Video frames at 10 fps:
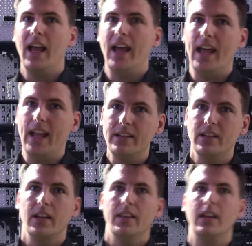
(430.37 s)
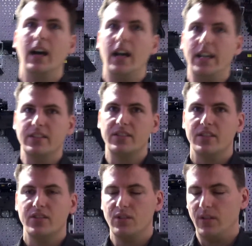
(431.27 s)
and the
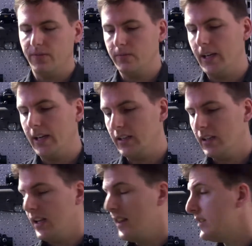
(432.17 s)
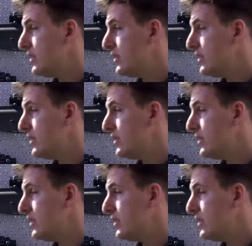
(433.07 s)
ICE software. The